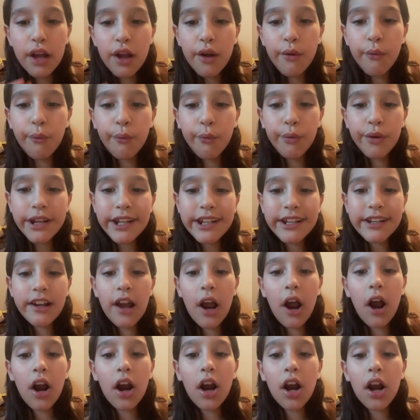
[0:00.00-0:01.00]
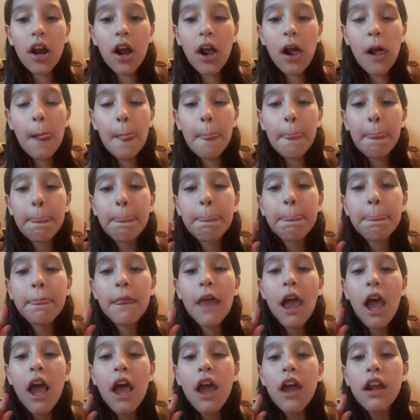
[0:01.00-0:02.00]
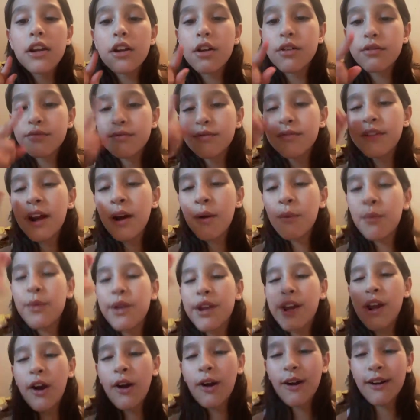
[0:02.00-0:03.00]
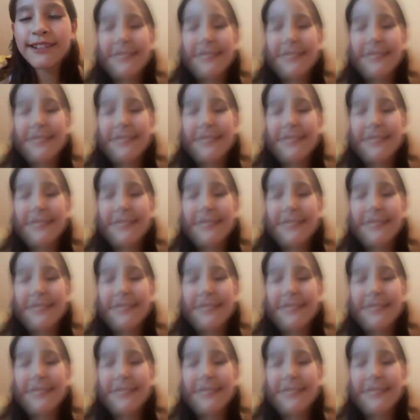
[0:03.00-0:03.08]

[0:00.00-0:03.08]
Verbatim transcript: we are, no, not we are.